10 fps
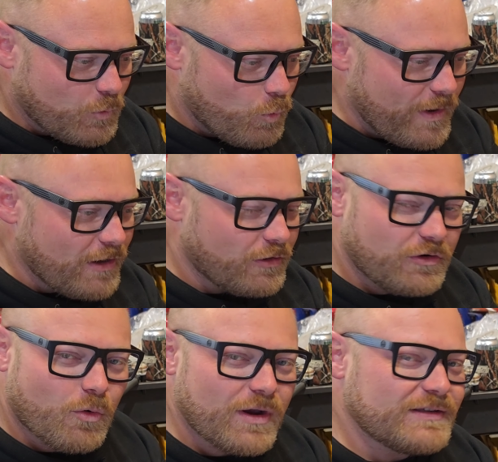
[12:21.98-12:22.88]
weird
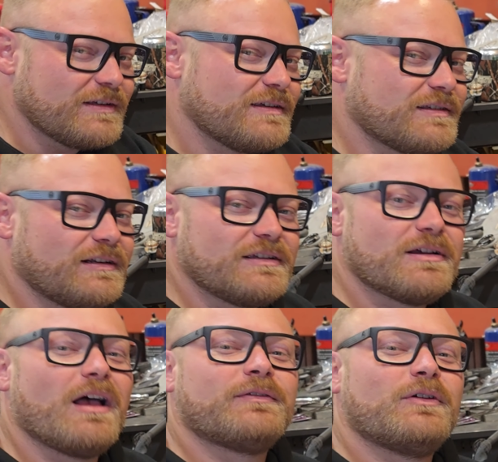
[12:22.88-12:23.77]
noises and
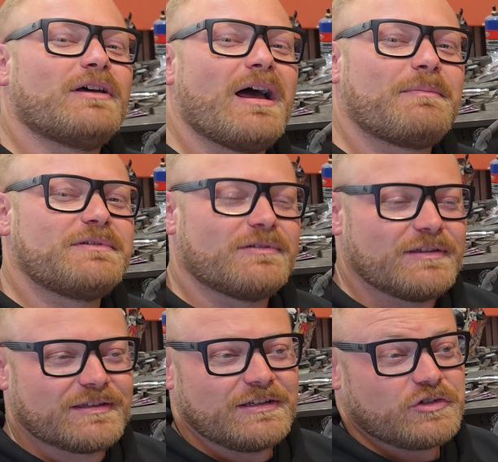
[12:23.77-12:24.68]
exhaust flow that happen. So
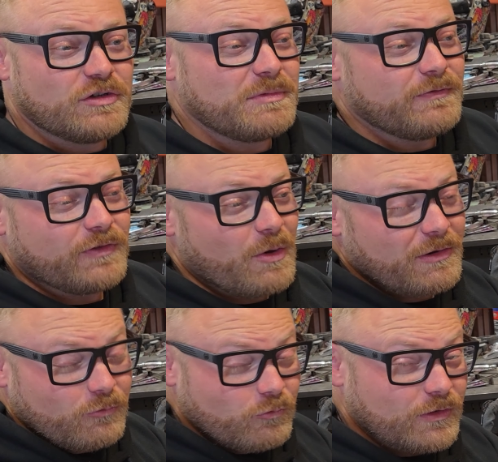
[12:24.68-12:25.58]
this thing should be
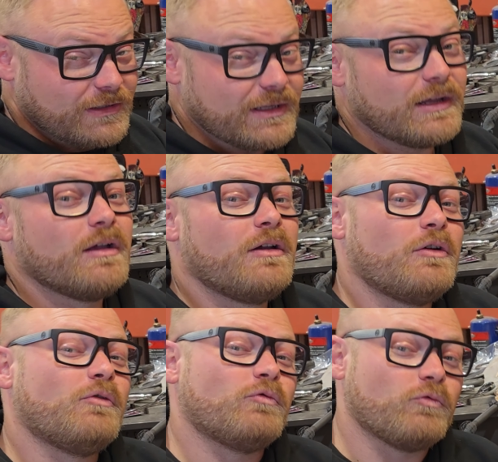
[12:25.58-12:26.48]
flowing really
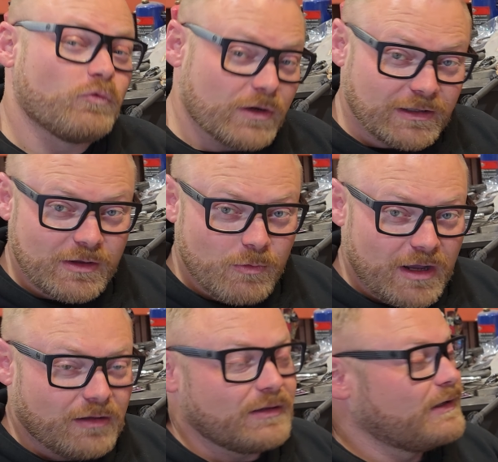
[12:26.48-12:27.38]

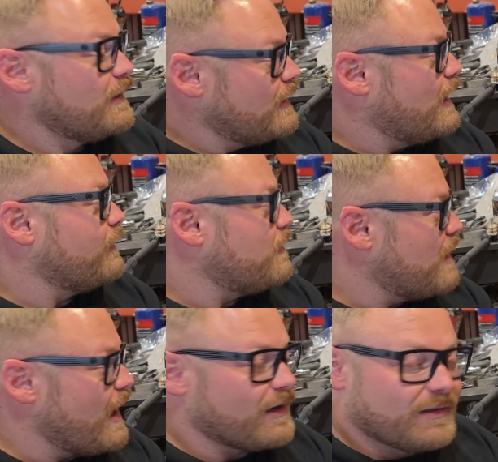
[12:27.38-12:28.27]
well out the back.